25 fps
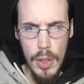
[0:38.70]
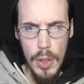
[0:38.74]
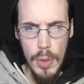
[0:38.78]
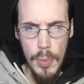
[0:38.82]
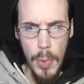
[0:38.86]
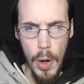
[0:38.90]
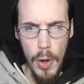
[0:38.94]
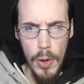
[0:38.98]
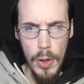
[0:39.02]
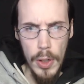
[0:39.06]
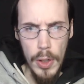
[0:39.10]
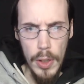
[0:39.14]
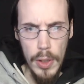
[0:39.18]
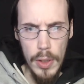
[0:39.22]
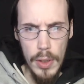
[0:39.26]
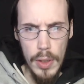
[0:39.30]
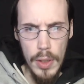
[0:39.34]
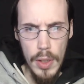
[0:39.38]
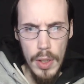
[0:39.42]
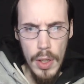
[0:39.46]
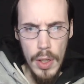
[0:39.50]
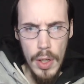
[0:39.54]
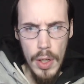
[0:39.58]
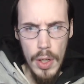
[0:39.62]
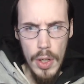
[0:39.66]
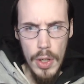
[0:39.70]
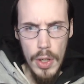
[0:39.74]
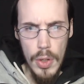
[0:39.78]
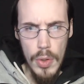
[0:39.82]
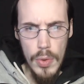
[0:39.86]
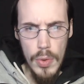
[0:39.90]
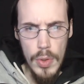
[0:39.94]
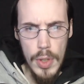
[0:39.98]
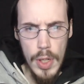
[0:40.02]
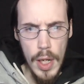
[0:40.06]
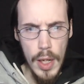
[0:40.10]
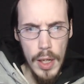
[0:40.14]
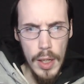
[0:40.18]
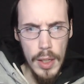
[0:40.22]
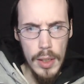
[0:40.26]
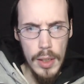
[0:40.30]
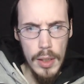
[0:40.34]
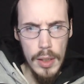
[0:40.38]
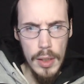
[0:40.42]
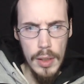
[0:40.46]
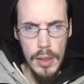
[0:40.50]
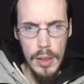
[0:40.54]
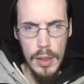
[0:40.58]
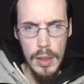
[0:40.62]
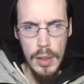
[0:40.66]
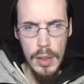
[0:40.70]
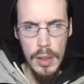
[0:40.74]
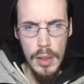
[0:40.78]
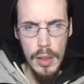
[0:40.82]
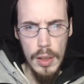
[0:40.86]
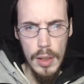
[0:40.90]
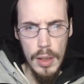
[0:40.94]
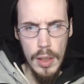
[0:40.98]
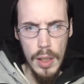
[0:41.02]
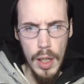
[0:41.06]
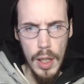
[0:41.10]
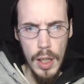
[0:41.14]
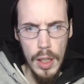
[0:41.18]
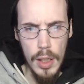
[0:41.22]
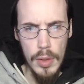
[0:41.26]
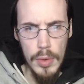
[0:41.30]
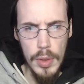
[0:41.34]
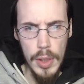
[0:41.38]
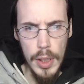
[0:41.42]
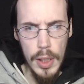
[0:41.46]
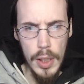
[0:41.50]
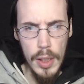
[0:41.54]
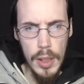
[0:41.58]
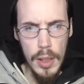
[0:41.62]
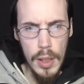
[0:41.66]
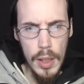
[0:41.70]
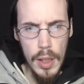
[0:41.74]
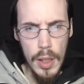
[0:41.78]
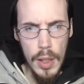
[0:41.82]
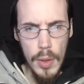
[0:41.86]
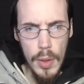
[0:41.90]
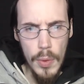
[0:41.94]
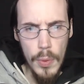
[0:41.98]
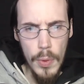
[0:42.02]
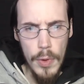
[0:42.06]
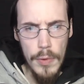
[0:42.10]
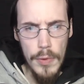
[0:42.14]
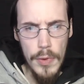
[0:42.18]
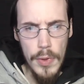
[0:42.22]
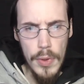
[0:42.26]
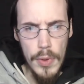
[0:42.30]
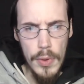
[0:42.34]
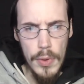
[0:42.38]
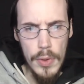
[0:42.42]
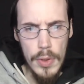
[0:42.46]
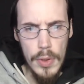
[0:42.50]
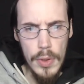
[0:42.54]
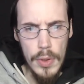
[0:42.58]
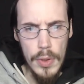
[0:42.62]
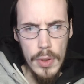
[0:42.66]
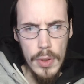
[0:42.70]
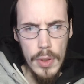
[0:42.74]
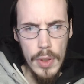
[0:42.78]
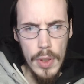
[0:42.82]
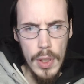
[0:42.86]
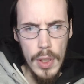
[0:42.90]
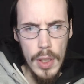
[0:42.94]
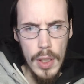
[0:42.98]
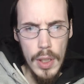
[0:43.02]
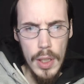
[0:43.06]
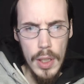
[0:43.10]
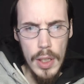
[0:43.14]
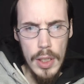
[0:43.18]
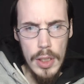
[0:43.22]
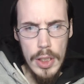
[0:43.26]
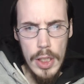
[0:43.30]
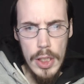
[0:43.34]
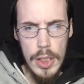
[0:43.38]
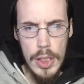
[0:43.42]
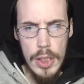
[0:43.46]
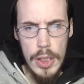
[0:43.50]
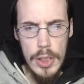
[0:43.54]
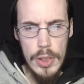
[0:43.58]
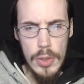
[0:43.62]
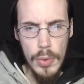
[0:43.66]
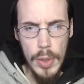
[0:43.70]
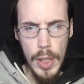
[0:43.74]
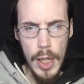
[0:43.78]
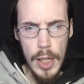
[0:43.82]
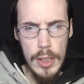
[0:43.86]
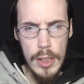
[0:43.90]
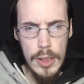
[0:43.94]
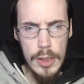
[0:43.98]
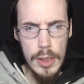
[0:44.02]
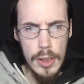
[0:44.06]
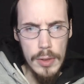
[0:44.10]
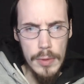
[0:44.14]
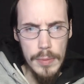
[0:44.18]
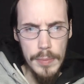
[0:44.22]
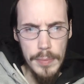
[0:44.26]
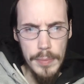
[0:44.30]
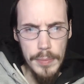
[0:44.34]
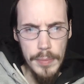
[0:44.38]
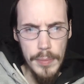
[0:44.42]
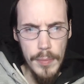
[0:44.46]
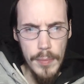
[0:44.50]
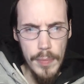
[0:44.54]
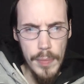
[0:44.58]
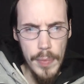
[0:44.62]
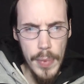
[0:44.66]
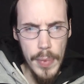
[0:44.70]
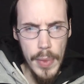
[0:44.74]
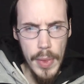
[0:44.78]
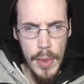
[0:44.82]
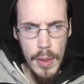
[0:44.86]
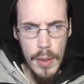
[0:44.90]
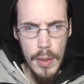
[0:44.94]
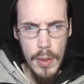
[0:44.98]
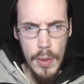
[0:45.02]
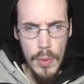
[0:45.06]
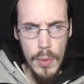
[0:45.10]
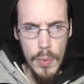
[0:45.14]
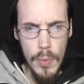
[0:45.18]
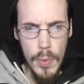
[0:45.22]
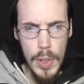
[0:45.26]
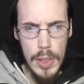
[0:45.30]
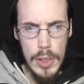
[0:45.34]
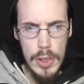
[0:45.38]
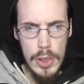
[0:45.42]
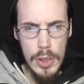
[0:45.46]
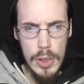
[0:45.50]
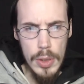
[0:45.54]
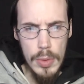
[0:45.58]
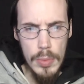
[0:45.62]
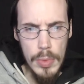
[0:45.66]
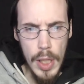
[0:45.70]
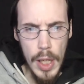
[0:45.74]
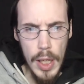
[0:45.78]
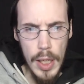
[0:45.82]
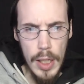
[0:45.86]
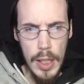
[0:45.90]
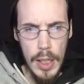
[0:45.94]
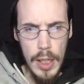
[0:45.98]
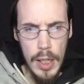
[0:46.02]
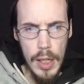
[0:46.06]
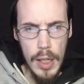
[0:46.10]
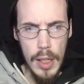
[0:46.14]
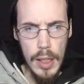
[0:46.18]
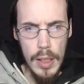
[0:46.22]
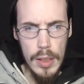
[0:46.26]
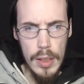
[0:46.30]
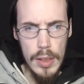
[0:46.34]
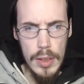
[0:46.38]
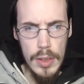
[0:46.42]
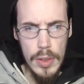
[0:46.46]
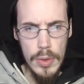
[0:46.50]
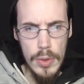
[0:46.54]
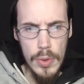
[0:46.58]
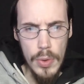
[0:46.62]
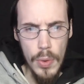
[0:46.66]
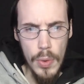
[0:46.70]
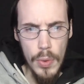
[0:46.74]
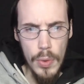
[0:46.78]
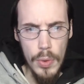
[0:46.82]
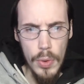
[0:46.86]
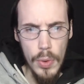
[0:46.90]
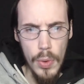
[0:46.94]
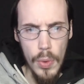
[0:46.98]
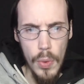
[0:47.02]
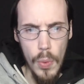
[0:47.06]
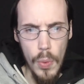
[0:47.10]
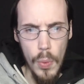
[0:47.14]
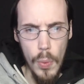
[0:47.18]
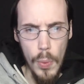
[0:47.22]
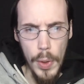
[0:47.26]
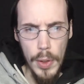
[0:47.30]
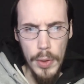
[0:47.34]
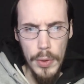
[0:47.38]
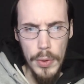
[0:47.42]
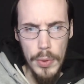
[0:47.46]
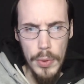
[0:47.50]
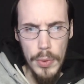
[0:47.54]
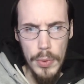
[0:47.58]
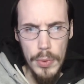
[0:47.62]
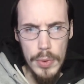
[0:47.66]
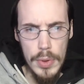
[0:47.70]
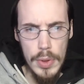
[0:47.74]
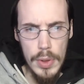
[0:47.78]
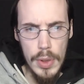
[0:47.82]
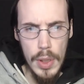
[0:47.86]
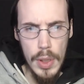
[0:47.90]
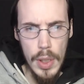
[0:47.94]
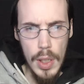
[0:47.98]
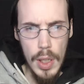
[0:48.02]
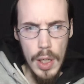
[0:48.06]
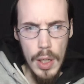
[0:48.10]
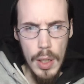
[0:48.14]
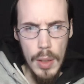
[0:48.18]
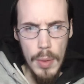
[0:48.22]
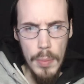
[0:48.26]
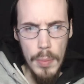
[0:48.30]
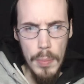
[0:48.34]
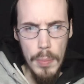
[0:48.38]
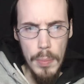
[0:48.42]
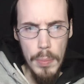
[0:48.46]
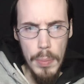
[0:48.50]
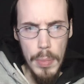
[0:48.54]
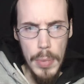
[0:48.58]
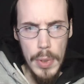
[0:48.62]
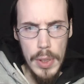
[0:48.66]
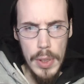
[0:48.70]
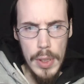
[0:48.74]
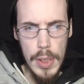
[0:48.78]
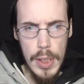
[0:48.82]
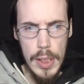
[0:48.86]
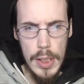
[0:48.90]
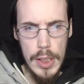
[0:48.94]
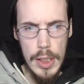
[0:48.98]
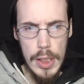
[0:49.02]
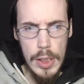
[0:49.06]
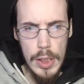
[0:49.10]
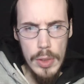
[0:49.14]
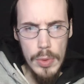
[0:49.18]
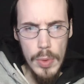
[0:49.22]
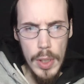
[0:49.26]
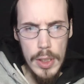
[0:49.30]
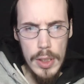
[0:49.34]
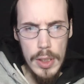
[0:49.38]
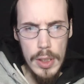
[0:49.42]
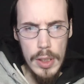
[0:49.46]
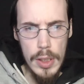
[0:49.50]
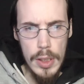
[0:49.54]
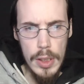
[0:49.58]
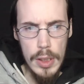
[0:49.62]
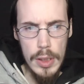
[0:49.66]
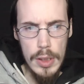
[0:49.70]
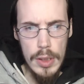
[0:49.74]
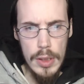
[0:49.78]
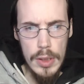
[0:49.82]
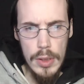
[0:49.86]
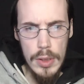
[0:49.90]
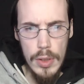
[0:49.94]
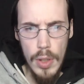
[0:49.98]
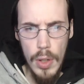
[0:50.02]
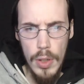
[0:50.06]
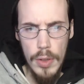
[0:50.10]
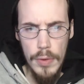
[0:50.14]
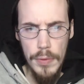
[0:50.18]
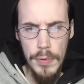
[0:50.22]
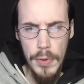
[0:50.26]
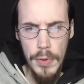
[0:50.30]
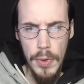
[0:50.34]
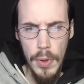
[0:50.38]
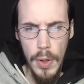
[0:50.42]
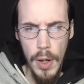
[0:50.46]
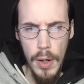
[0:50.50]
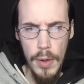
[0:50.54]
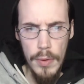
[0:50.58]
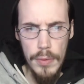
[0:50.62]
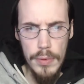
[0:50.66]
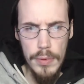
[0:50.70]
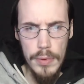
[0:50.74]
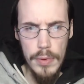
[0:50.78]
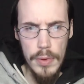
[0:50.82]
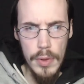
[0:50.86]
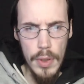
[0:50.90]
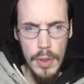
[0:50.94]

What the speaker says: Mabara, you take Akari with you to Ichichi's location. We can assume that idiot Satoru wouldn't lose. But this situation is starting to feel off.